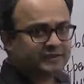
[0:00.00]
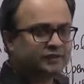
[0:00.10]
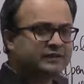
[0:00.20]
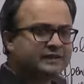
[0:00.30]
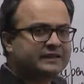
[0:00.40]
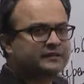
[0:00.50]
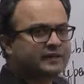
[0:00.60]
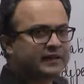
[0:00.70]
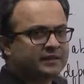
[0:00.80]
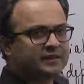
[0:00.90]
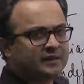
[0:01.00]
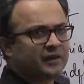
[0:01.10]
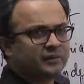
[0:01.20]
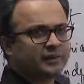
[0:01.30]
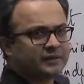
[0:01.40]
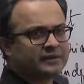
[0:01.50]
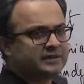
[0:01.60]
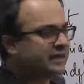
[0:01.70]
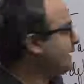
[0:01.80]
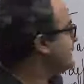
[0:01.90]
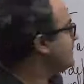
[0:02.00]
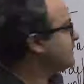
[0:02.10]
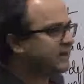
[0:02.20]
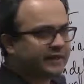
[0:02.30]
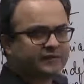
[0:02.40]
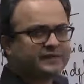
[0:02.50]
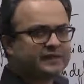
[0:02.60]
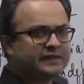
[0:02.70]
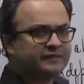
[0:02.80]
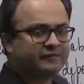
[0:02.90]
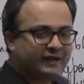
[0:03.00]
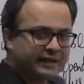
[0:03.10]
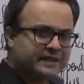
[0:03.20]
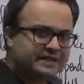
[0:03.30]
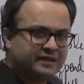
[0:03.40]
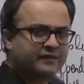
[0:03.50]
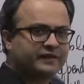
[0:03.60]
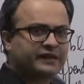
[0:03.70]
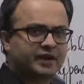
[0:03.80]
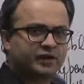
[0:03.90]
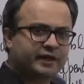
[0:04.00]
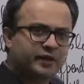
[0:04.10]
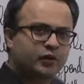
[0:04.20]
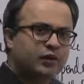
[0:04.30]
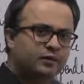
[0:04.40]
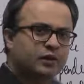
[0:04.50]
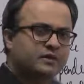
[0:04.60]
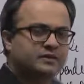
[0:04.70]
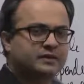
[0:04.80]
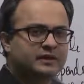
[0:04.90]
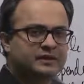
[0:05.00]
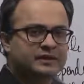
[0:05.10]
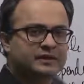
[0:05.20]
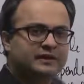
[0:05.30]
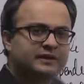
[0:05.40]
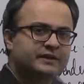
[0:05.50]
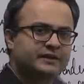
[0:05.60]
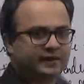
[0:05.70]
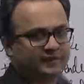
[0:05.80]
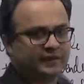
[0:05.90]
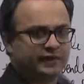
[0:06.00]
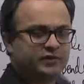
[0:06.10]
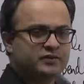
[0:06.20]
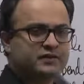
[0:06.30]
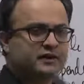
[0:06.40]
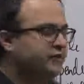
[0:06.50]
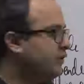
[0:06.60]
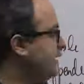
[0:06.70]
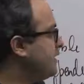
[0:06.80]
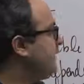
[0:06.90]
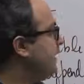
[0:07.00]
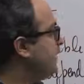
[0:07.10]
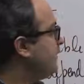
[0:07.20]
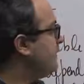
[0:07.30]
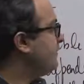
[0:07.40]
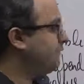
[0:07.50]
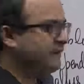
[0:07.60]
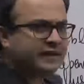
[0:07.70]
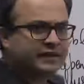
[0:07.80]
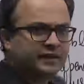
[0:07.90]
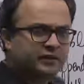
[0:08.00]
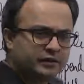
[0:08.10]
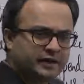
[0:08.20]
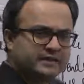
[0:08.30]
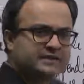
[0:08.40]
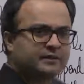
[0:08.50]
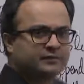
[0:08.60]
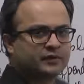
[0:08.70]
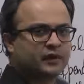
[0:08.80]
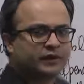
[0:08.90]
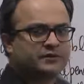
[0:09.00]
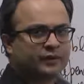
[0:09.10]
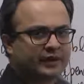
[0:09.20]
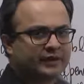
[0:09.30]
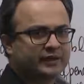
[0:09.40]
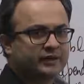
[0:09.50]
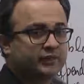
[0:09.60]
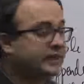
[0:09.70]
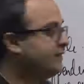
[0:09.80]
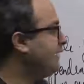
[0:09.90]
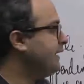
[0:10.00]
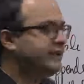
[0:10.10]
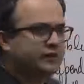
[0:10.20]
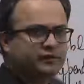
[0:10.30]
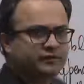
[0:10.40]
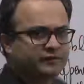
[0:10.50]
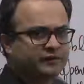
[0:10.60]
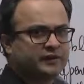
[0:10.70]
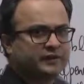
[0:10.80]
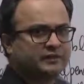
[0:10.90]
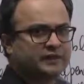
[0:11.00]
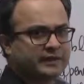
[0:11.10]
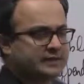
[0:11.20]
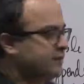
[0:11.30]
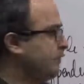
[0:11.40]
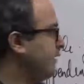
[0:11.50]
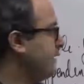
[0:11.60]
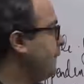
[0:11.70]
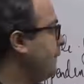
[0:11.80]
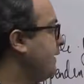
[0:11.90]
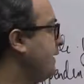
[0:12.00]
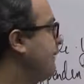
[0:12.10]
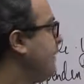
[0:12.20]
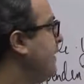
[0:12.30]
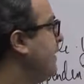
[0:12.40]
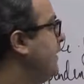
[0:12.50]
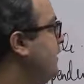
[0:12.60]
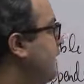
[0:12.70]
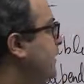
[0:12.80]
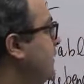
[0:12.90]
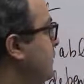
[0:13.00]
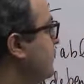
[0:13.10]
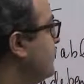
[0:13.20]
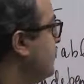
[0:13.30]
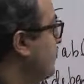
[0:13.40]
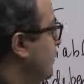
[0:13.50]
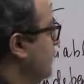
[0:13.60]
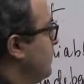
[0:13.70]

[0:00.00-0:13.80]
so I can kind of say that y itself can now take all possible real values, and for each value of y, you will get some corresponding unique value of x over here, right? So